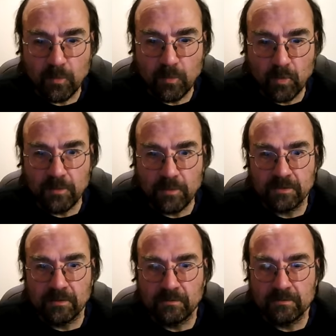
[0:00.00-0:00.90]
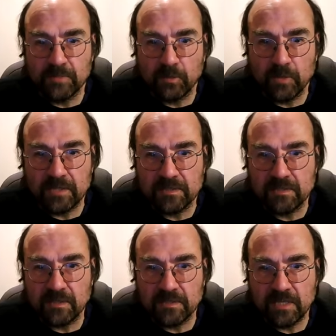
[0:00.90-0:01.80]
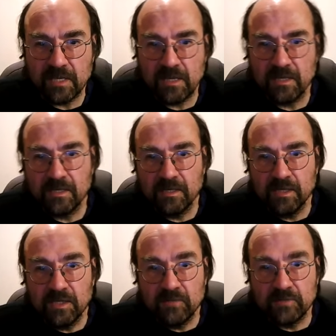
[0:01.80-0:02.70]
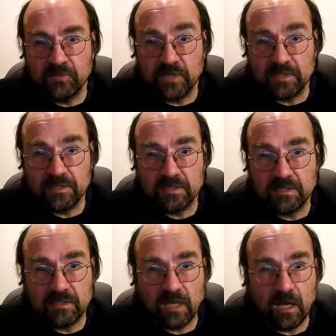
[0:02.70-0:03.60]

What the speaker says: where we can hold Middle Way Society retreats.